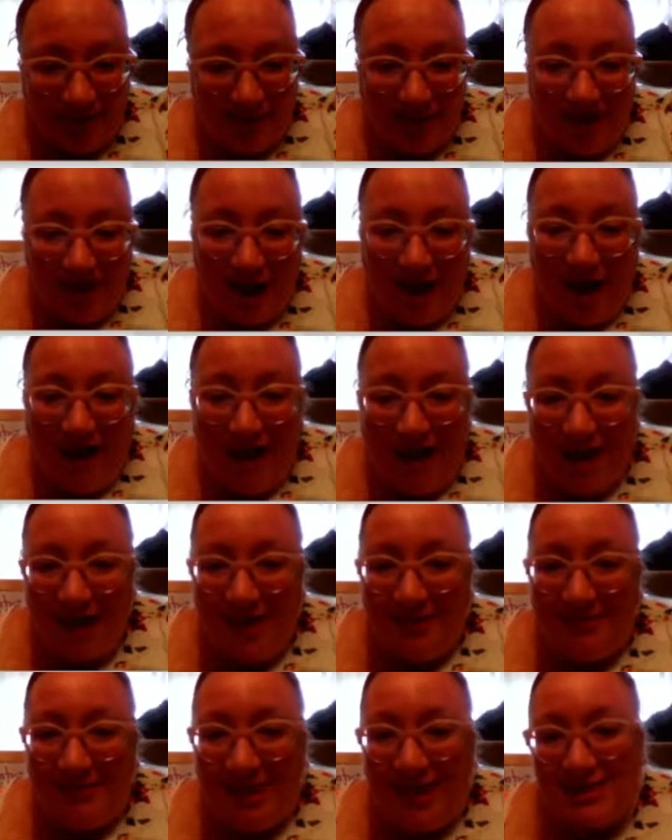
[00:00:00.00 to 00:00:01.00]
I'm
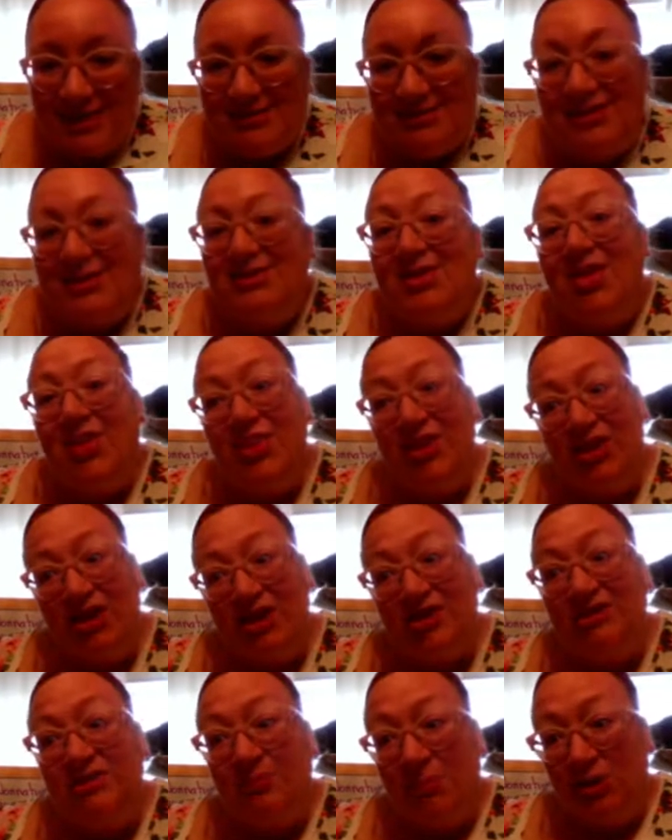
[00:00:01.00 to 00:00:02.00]
guessing that this
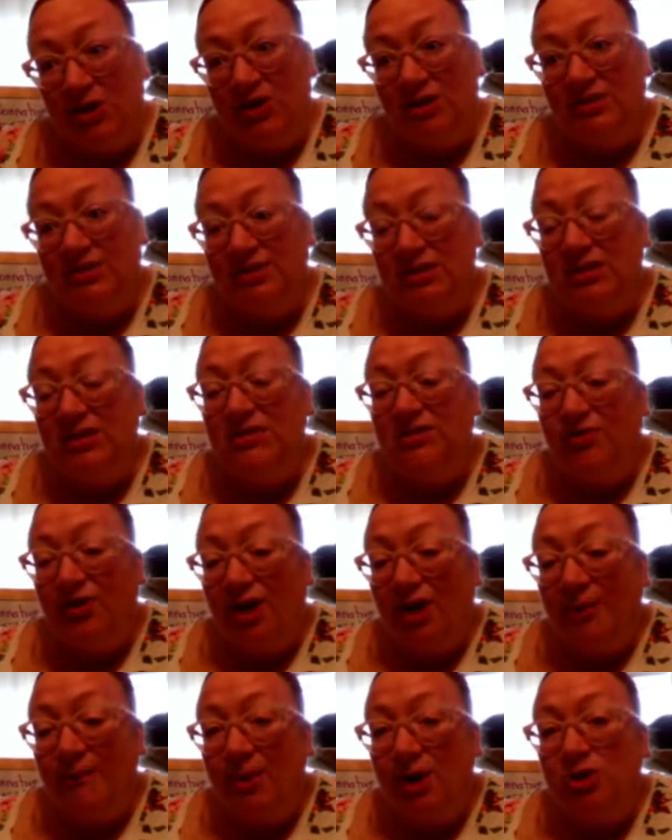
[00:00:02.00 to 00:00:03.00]
person is very
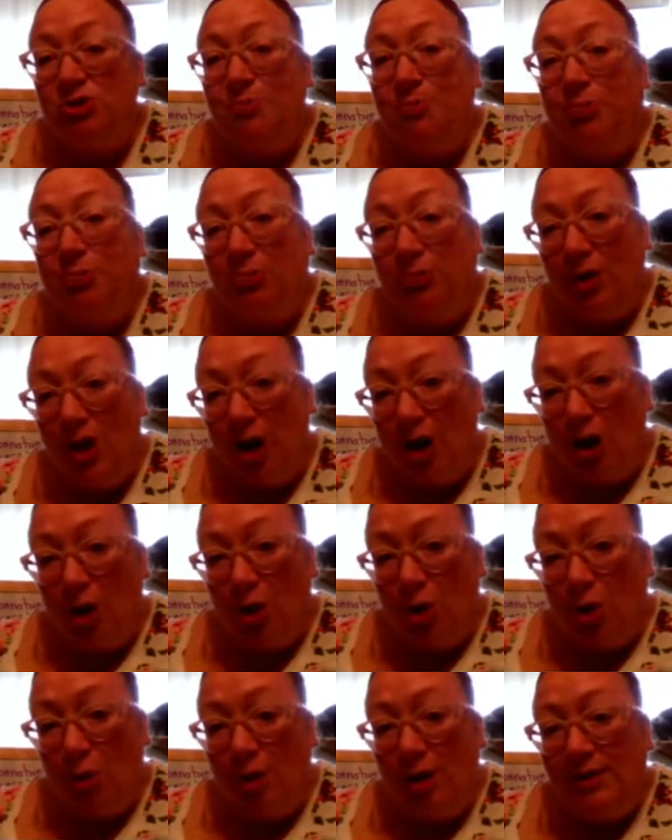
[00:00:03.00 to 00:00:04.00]
much pro
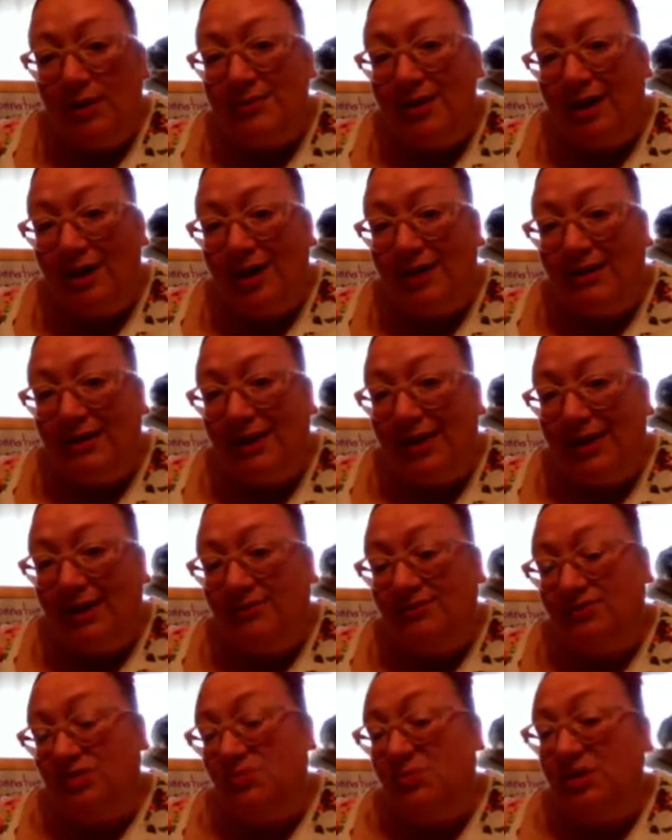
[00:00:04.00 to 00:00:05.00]
non-native
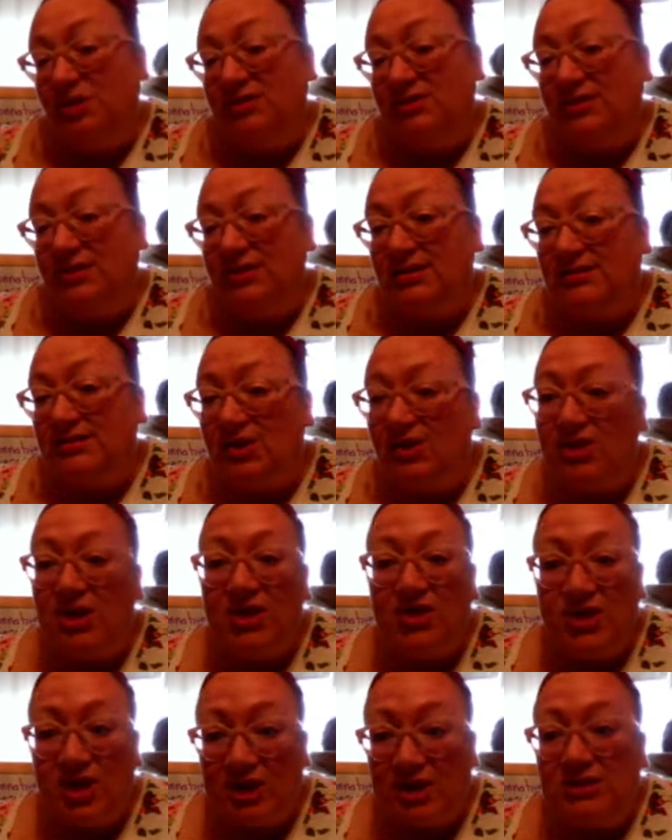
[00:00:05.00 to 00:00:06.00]
species, that they
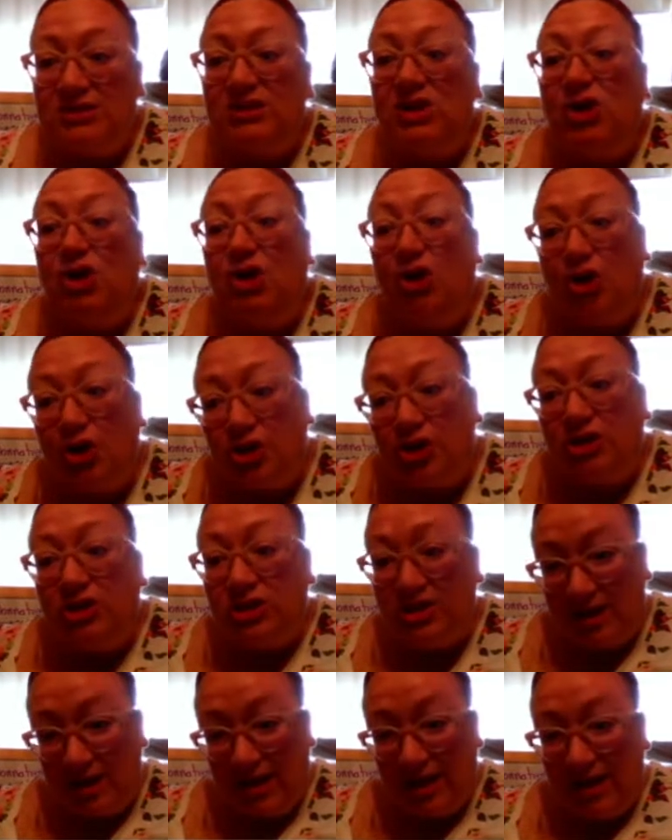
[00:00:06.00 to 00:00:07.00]
think it's a good
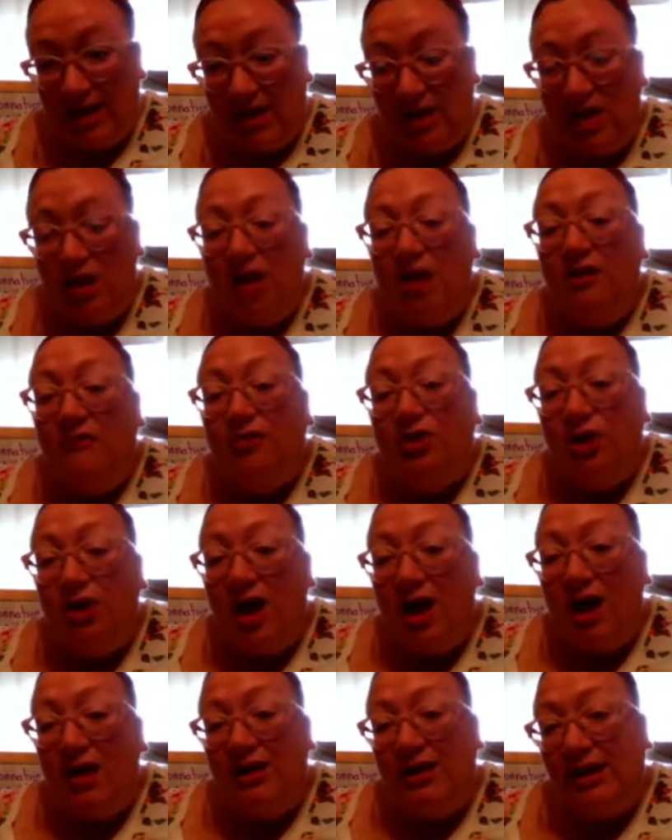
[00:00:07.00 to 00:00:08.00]
thing for
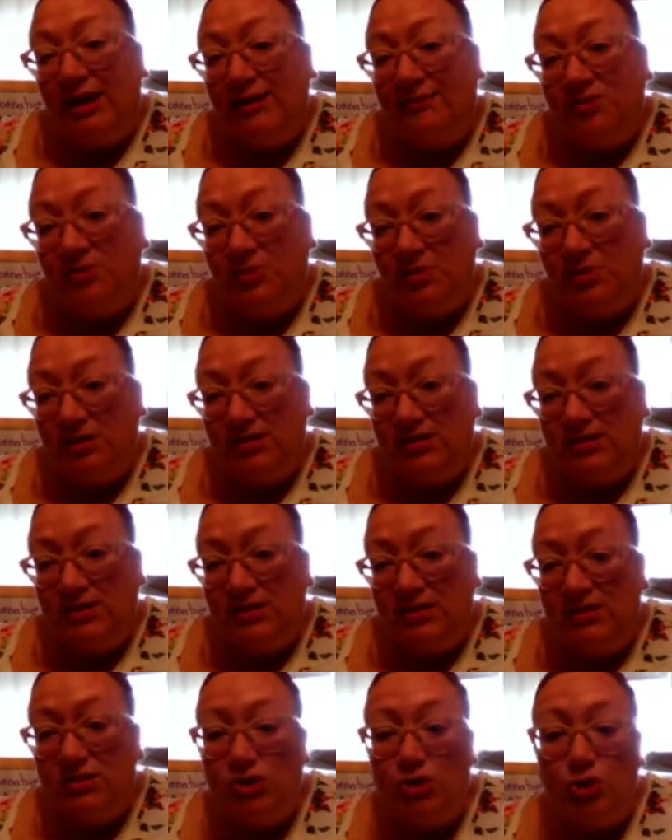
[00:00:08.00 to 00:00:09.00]
non-native species
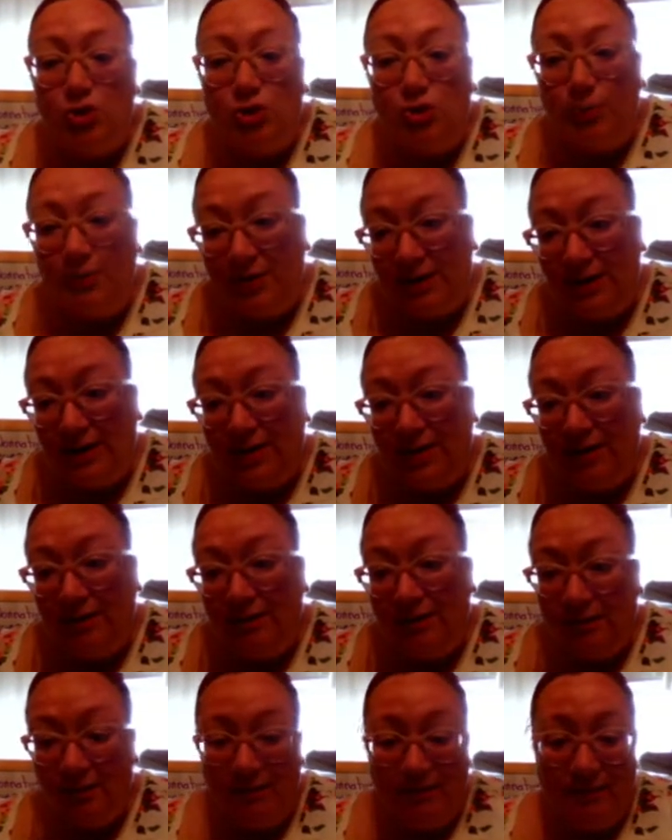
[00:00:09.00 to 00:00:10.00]
to be
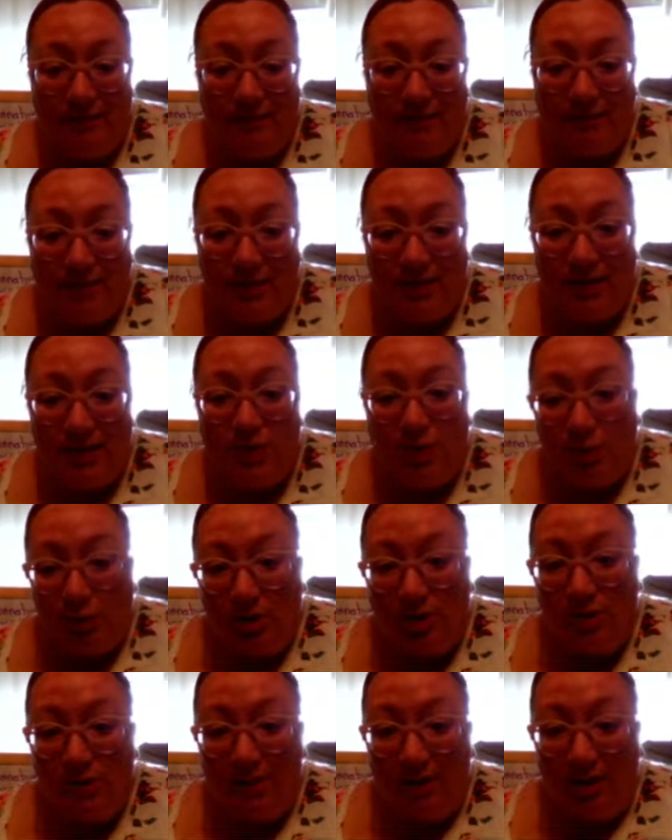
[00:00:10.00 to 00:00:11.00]
in North
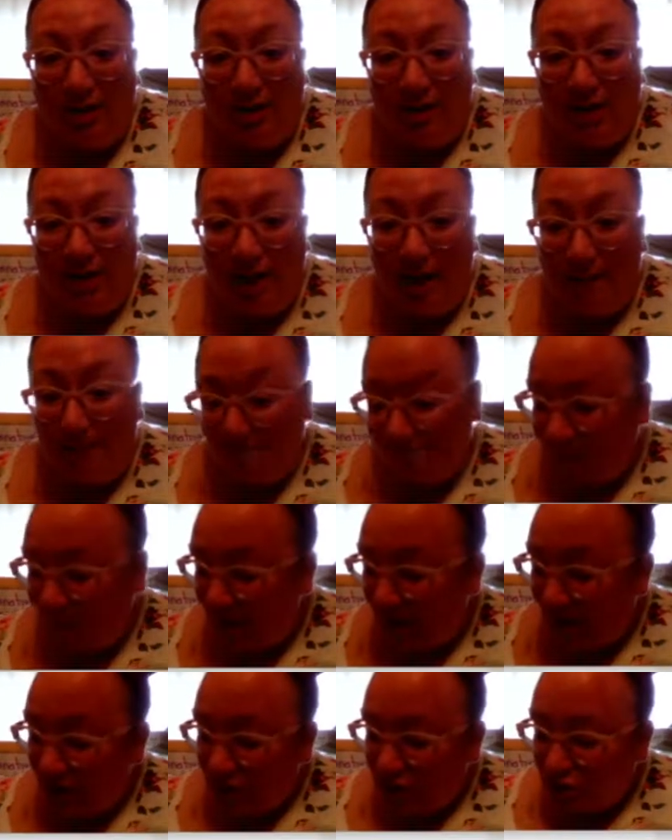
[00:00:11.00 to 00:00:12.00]
America.
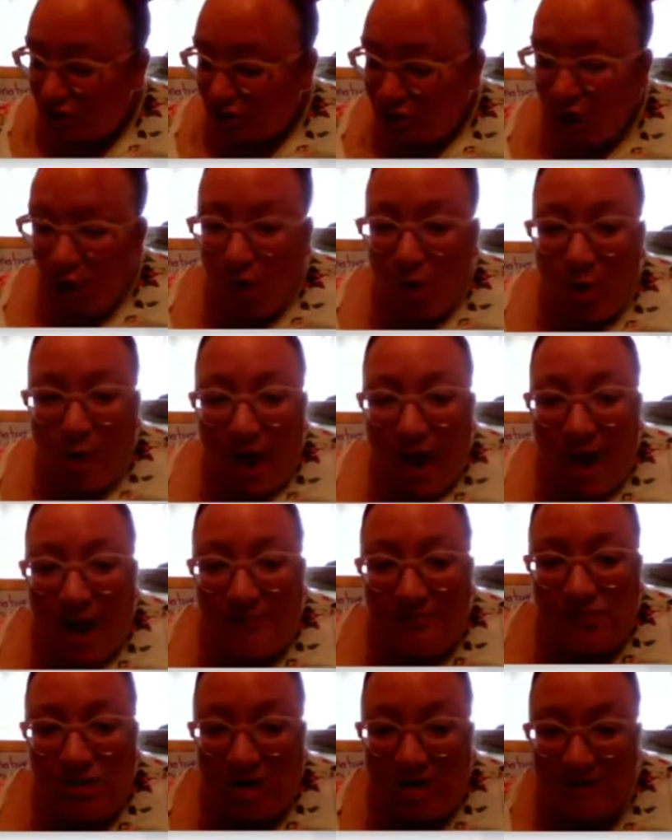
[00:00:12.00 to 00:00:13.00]
So I'm
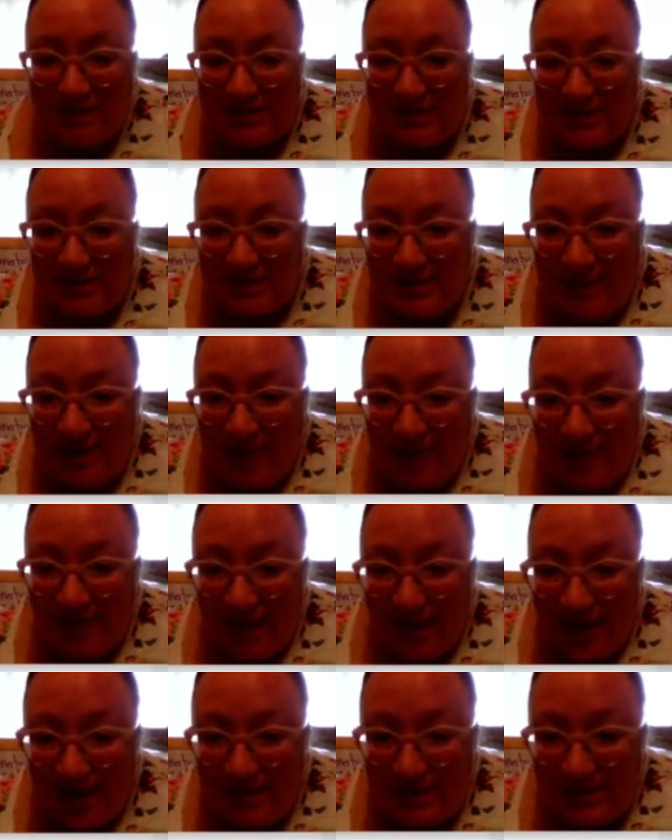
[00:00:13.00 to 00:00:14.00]
going to skim
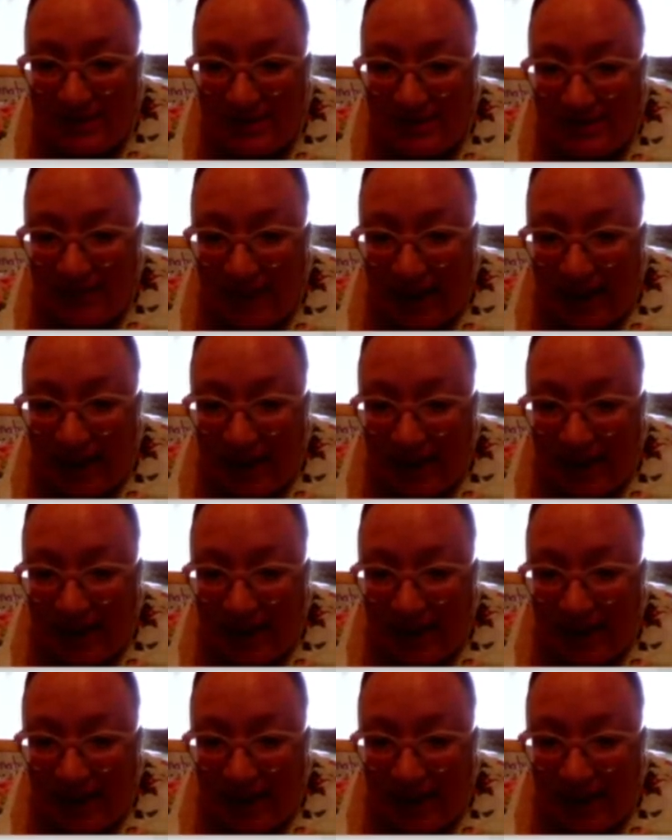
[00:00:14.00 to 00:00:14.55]
and scan